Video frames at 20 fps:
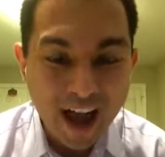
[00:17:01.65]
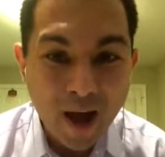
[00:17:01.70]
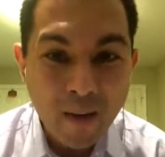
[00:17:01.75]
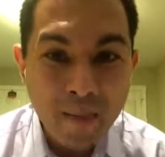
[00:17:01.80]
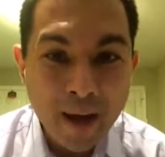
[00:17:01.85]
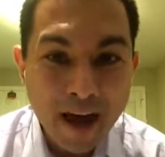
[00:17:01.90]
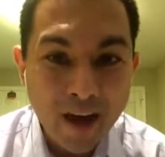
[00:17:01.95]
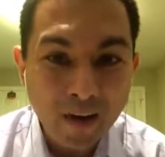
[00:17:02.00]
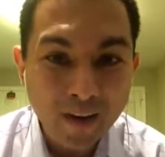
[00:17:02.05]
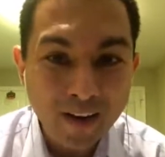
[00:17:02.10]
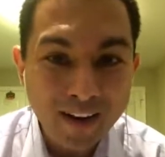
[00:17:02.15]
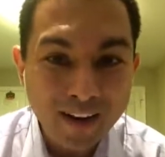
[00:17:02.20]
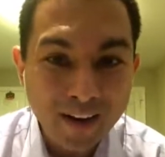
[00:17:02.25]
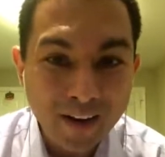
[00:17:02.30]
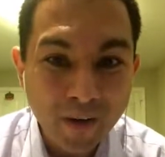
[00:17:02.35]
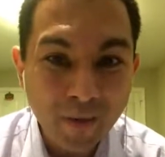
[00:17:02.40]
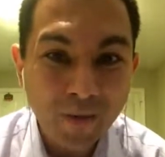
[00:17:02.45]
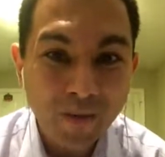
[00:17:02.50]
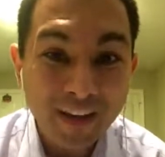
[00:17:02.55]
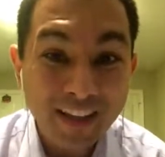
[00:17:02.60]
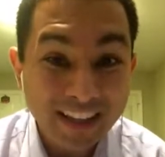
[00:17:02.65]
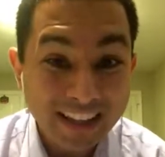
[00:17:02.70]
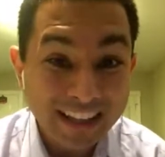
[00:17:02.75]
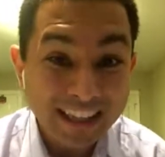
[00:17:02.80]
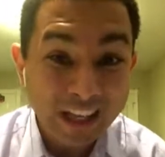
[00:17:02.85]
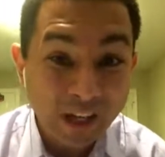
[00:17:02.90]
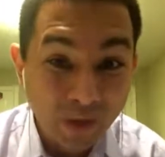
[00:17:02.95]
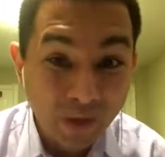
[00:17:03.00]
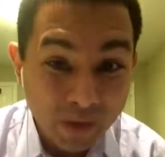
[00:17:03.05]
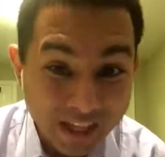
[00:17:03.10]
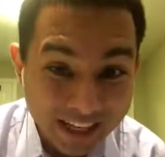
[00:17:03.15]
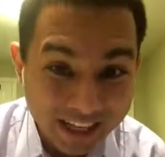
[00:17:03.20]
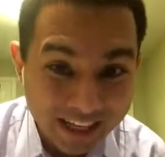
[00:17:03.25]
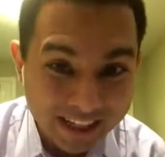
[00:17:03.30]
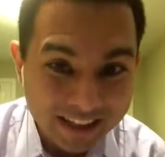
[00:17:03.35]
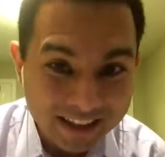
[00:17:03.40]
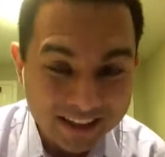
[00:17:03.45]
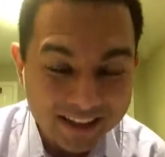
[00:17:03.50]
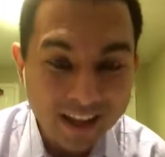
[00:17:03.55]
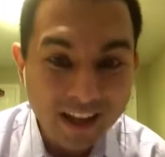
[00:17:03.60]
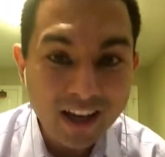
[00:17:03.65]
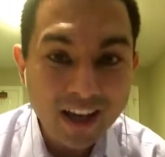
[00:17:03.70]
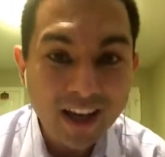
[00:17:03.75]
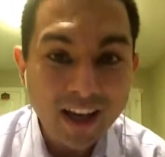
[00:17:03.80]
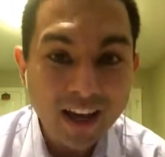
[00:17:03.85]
about little kids